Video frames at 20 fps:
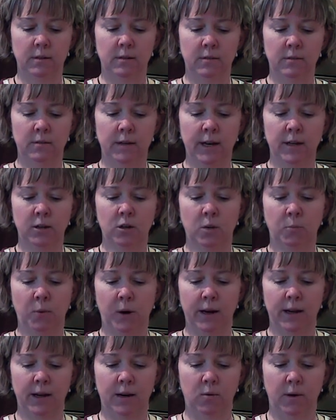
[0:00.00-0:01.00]
Yeah, you could
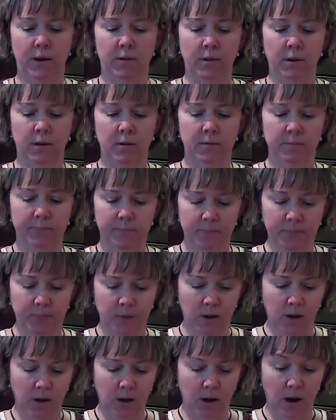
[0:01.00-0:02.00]
probably get away with it.
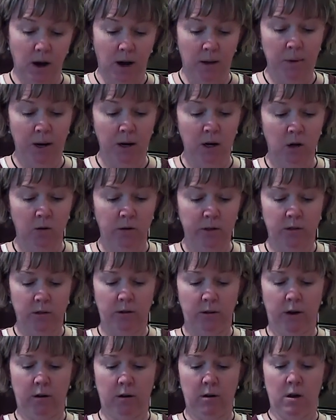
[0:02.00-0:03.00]
I'm not going to,
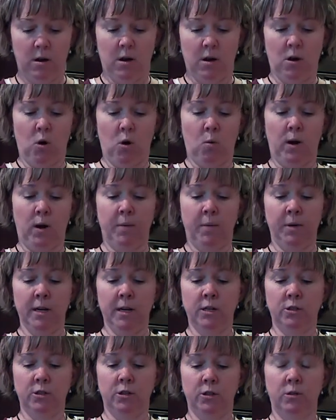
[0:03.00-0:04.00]
though. What I'm going
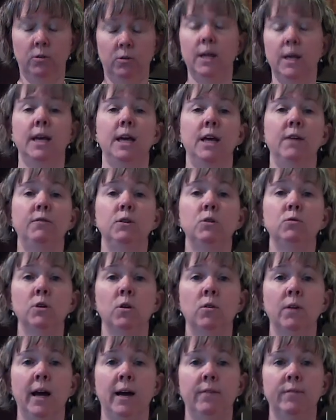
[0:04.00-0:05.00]
to do, if you
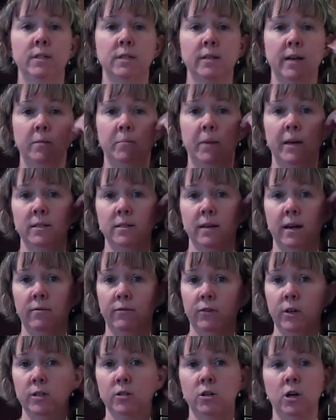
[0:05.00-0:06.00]
don't have a side-by-side
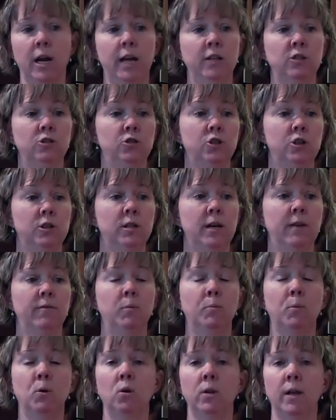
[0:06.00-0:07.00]
freezer and you just have a
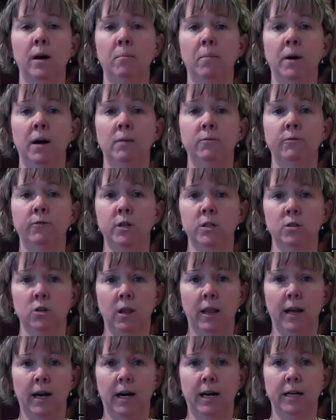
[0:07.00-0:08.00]
pull-out bottom freezer
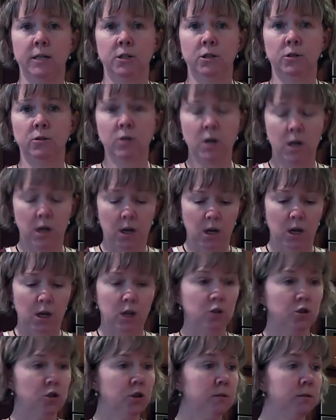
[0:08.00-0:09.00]
like I do,
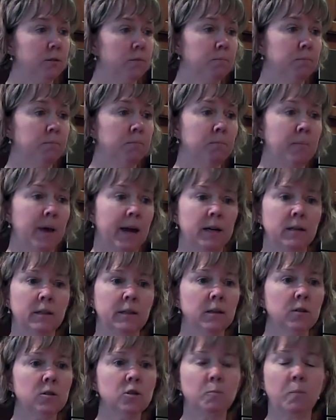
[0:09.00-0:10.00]
just make a
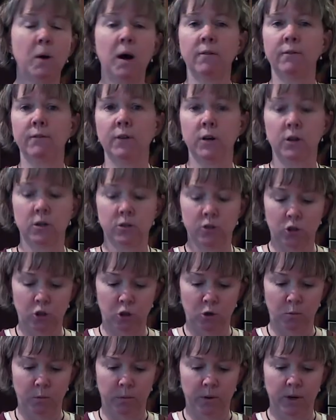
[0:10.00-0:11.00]
little spot for your
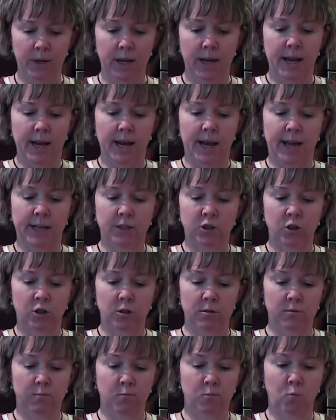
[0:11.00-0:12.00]
soup and
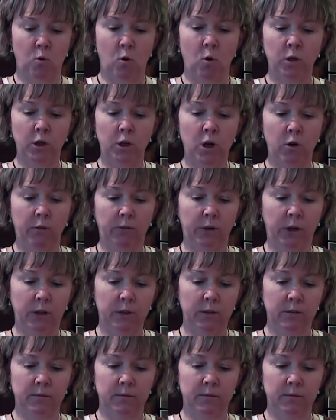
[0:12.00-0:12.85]
just roll it over,